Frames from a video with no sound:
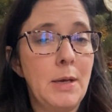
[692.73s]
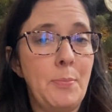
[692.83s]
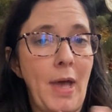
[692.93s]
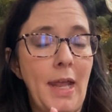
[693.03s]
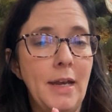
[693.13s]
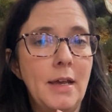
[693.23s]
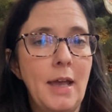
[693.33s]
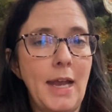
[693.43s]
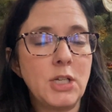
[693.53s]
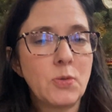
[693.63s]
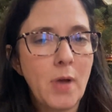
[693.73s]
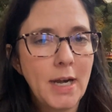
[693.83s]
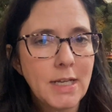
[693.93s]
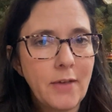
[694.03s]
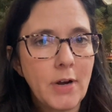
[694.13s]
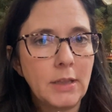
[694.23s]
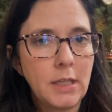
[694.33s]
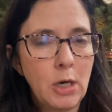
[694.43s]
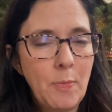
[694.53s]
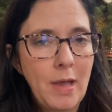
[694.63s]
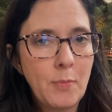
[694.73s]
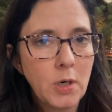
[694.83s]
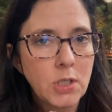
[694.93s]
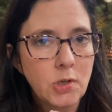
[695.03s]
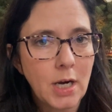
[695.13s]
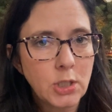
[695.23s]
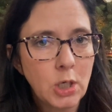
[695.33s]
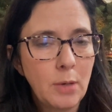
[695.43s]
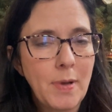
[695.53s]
But I just wanted to give it a little bit more structure,